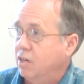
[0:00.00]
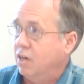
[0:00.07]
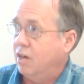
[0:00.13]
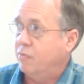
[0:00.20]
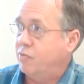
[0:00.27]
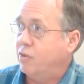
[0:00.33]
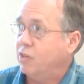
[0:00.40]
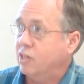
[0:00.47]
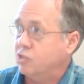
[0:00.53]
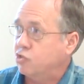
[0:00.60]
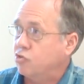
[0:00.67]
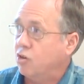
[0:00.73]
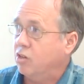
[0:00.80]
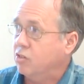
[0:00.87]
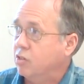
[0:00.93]
I feel that
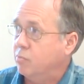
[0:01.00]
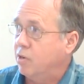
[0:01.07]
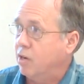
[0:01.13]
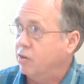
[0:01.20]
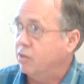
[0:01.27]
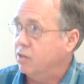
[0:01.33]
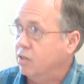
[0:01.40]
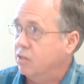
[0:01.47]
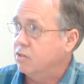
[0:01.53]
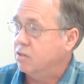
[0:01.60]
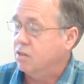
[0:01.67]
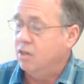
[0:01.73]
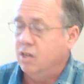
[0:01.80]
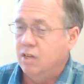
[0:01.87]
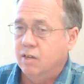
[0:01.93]
strongly about it.
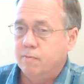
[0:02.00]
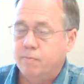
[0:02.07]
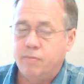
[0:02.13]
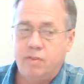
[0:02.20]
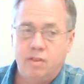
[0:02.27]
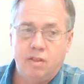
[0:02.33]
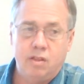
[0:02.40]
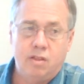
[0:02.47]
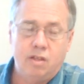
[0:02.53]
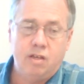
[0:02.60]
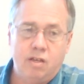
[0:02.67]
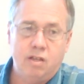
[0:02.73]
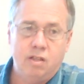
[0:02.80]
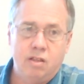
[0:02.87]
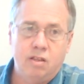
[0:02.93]

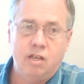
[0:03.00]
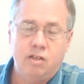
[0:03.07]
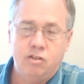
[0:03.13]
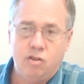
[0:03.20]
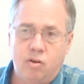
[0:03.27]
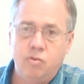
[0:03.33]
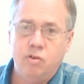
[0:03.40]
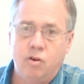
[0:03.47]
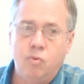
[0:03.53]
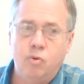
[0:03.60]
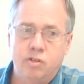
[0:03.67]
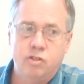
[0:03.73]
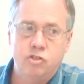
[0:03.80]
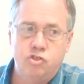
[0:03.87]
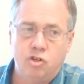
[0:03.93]
They don't know what
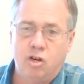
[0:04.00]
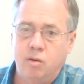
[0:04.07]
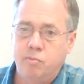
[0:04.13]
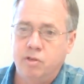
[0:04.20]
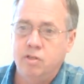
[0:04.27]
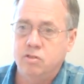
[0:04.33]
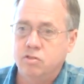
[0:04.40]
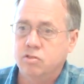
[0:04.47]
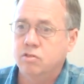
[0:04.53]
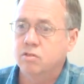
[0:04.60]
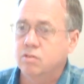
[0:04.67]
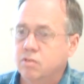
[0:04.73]
the job is.